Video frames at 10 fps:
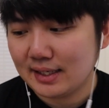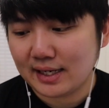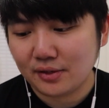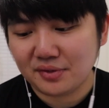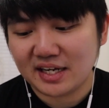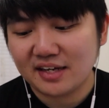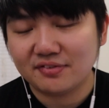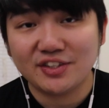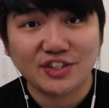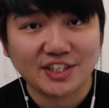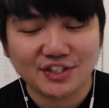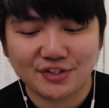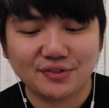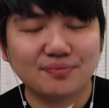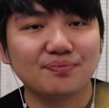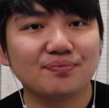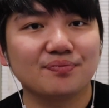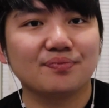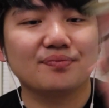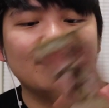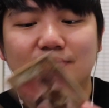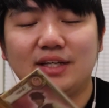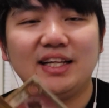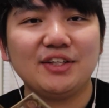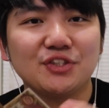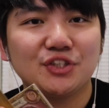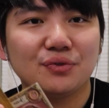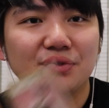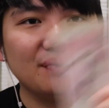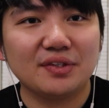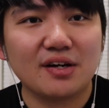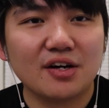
Now we have the jester. I'd like to show you, the